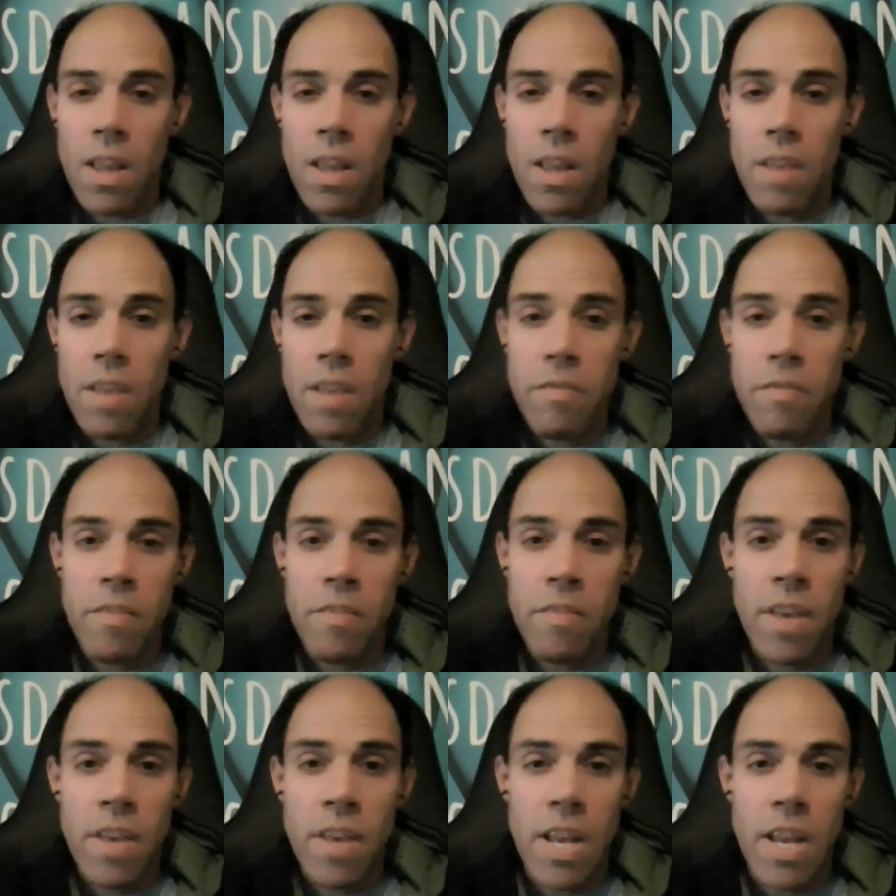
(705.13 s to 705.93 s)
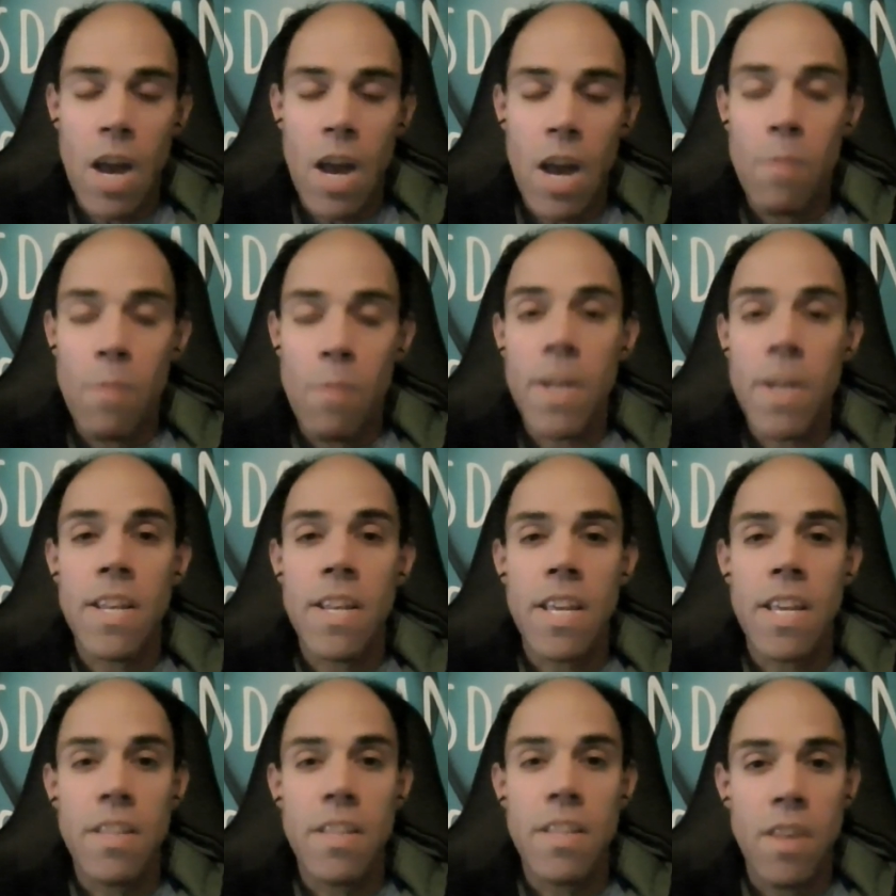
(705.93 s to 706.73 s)
life, and how am I going
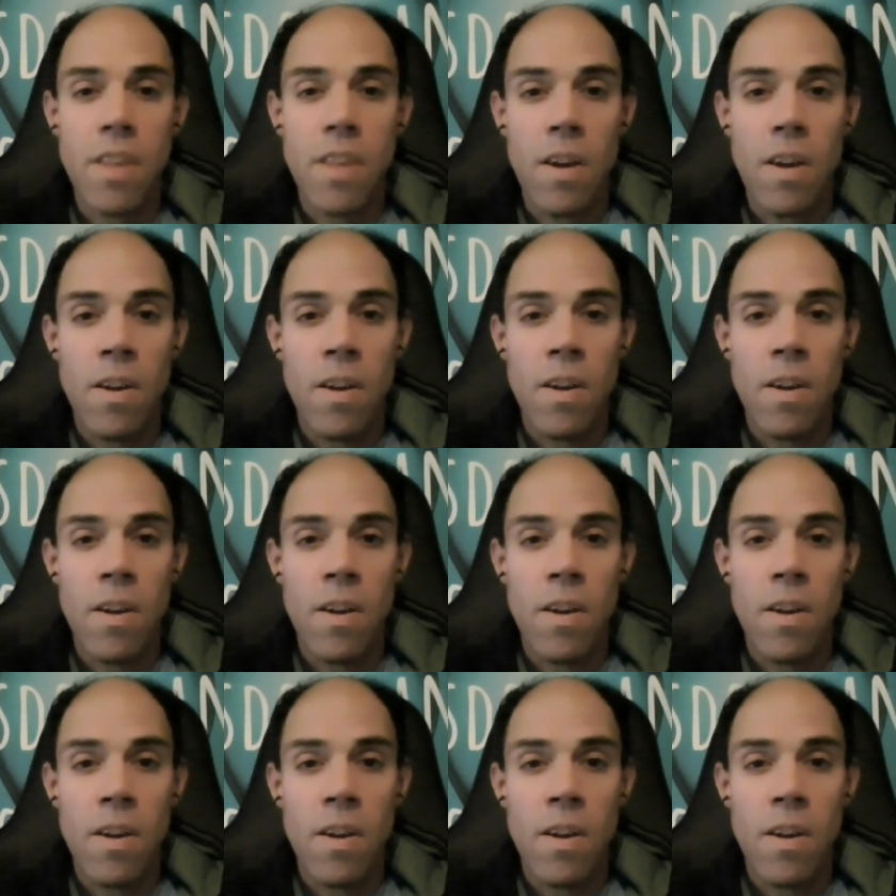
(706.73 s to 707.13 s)
to get there?